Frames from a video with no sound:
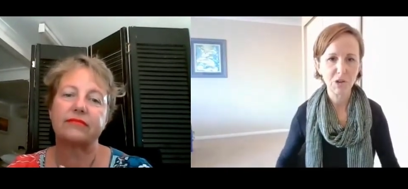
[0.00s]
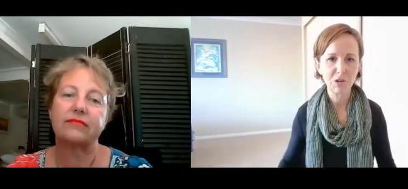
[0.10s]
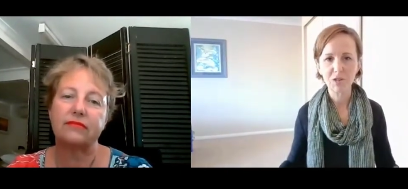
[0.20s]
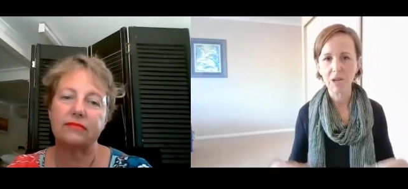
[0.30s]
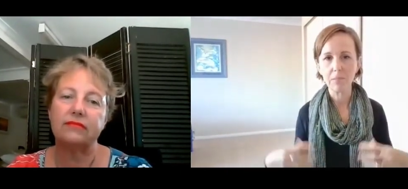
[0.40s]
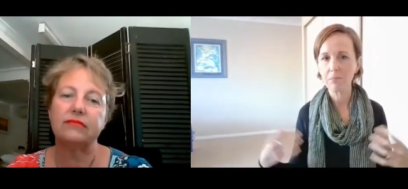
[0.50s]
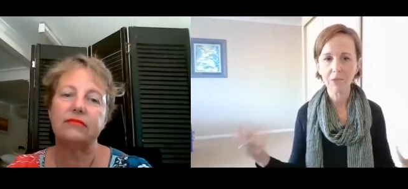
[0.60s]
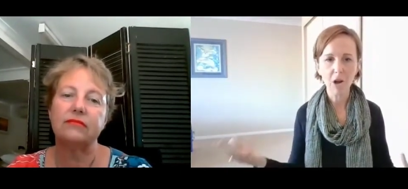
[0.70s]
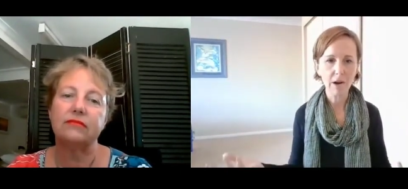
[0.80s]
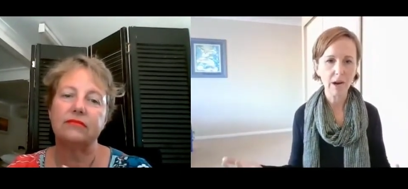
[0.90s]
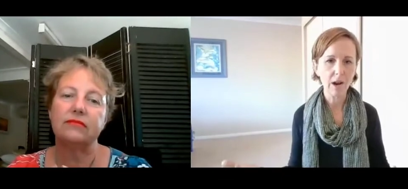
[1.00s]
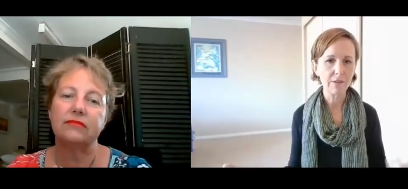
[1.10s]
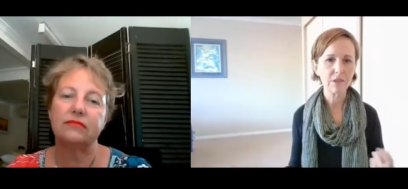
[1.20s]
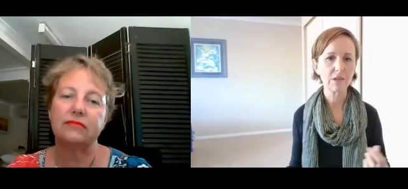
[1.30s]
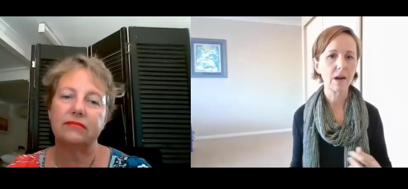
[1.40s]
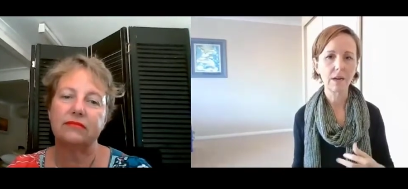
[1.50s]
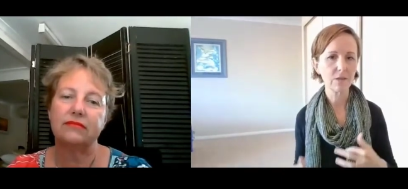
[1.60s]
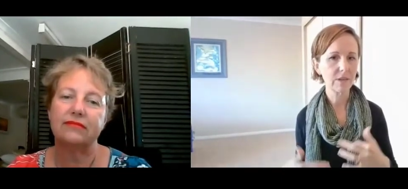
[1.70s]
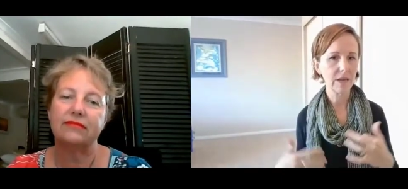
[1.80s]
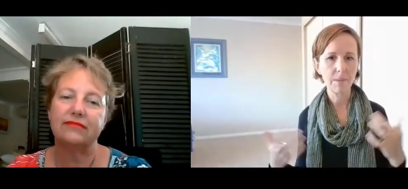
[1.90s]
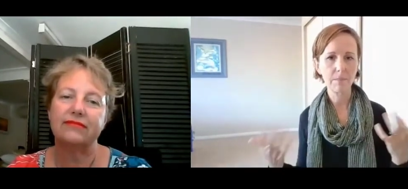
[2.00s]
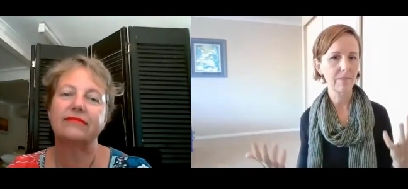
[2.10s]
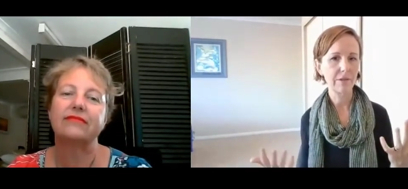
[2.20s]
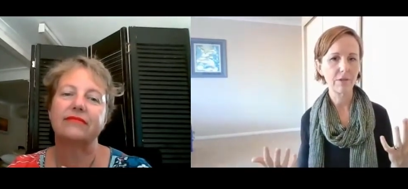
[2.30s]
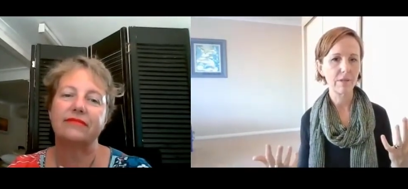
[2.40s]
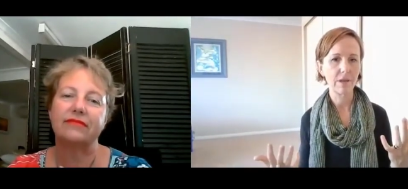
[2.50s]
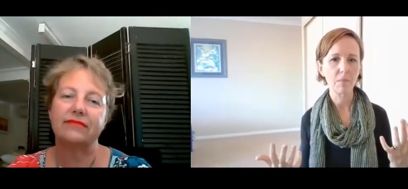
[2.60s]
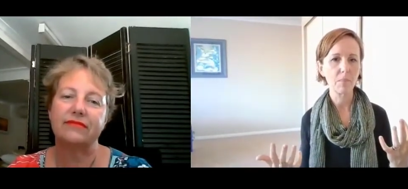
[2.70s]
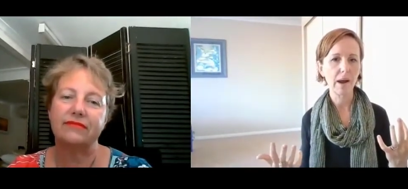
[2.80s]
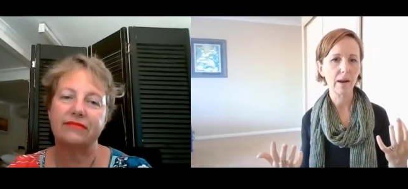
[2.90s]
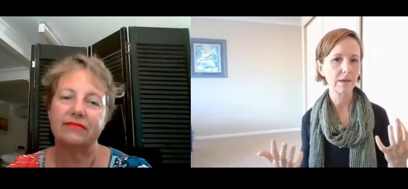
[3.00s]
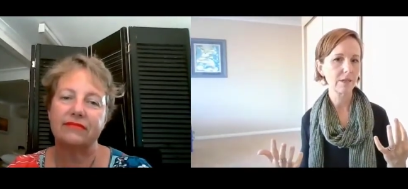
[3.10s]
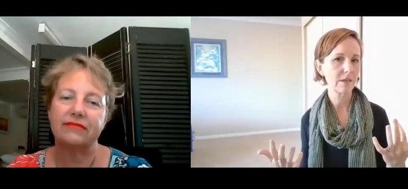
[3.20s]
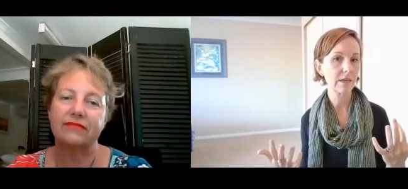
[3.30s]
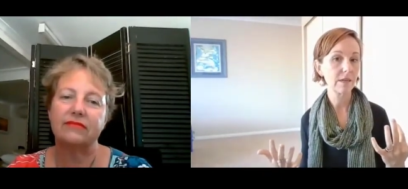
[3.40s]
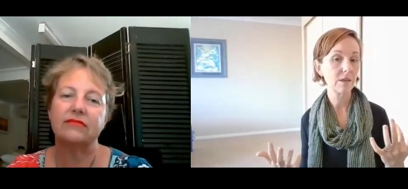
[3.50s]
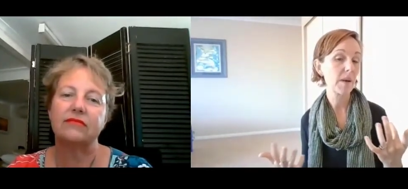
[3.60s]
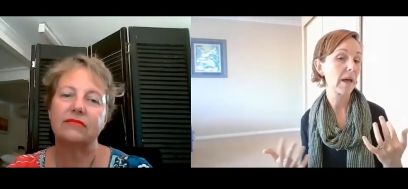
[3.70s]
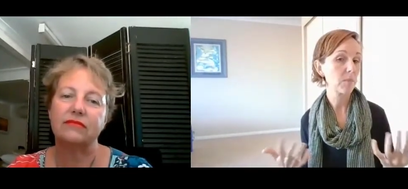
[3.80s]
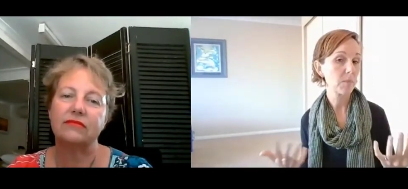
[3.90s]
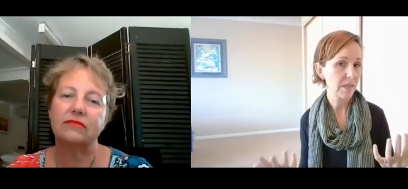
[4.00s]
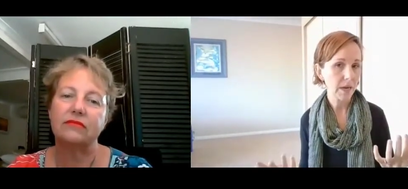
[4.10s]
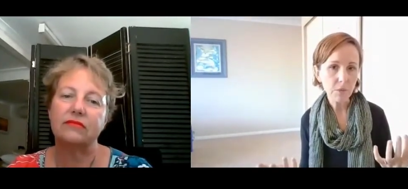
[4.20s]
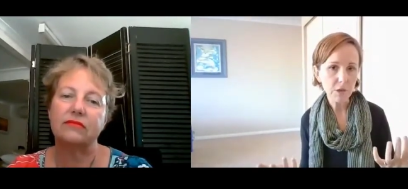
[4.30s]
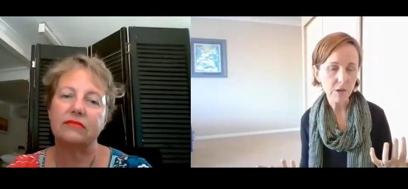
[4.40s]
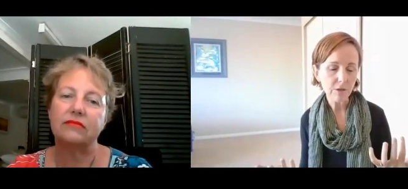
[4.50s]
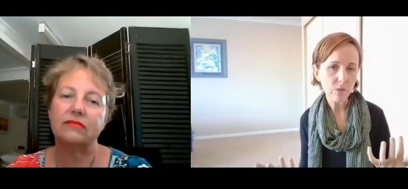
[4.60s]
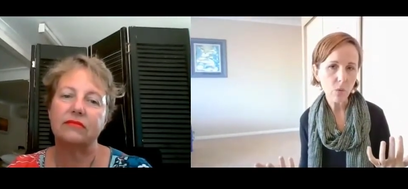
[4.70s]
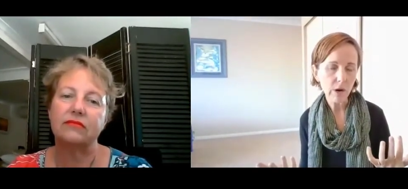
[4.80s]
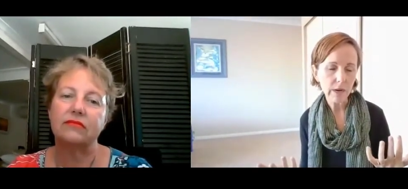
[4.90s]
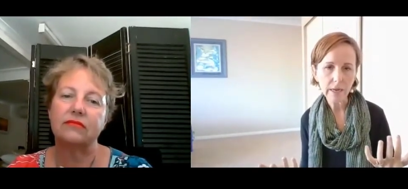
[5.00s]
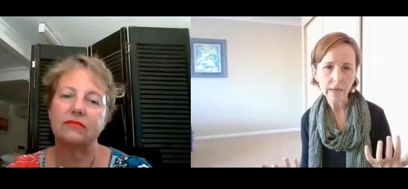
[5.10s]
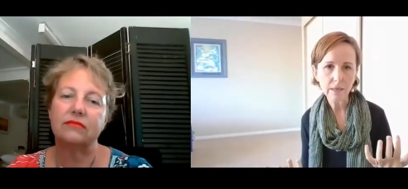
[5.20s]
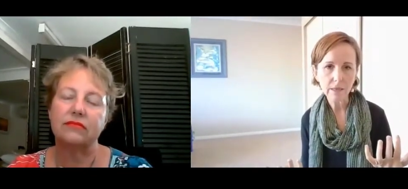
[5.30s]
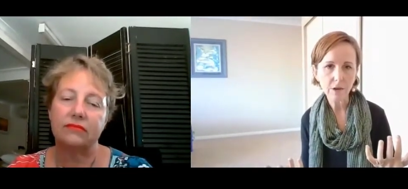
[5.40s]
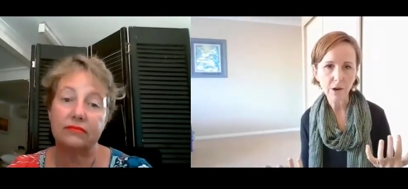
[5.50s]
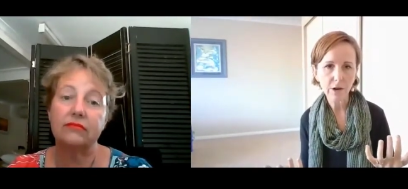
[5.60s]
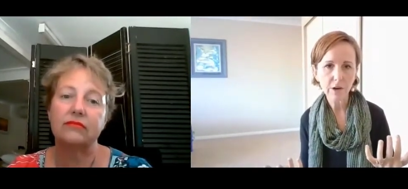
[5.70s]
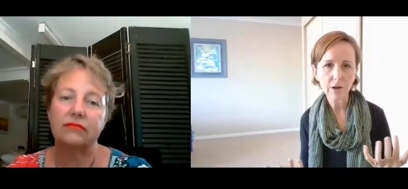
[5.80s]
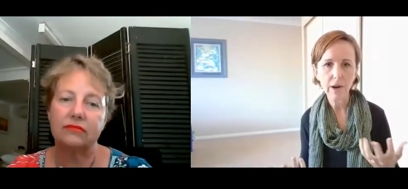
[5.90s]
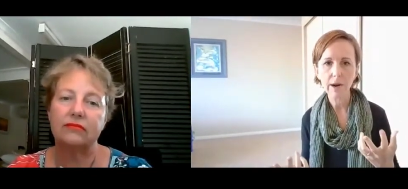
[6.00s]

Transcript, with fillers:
Speaker 1: same kind of lifestyle, same everything, but it's about the perception of what it is, you know, mm.